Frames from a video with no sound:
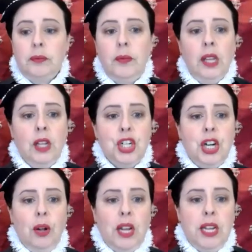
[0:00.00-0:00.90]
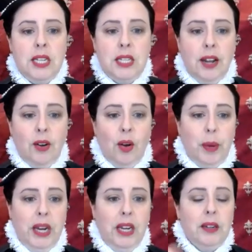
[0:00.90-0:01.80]
The shoulder is that hot
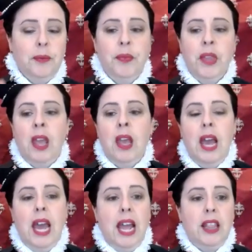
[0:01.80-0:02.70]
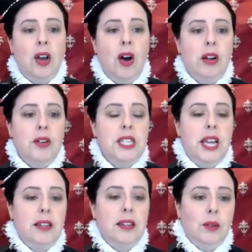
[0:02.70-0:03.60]
pink, and the collar is
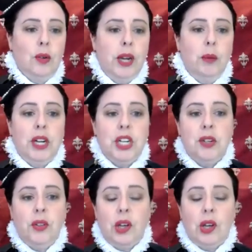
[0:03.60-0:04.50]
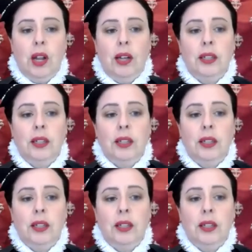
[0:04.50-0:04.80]
that little green one just on the collar.